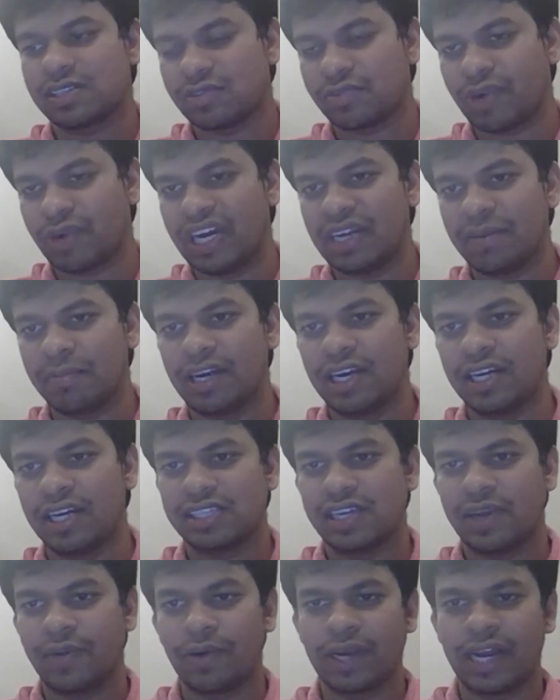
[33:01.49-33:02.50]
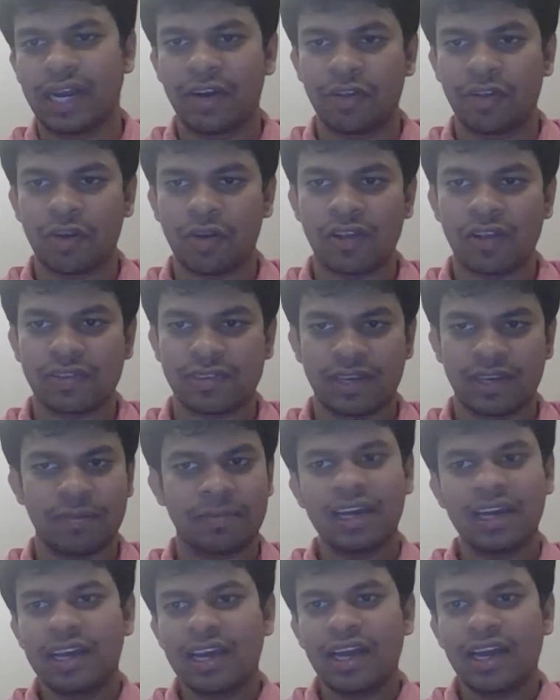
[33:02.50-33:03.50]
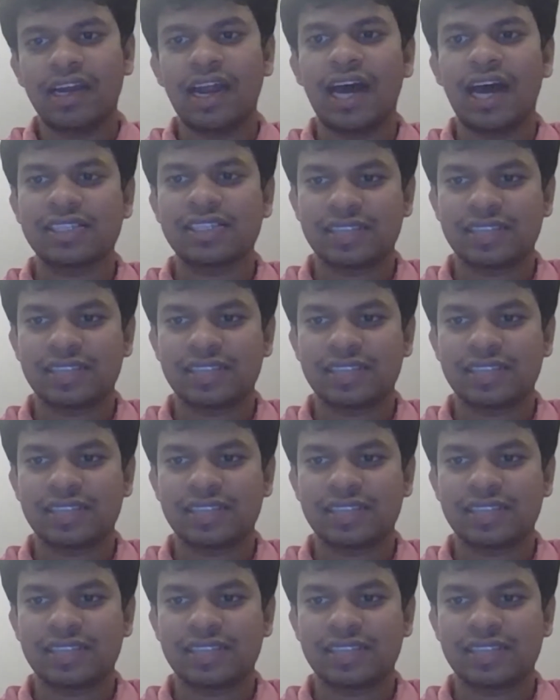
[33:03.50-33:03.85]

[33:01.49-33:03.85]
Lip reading: 20 minutes they would get into the concept. Last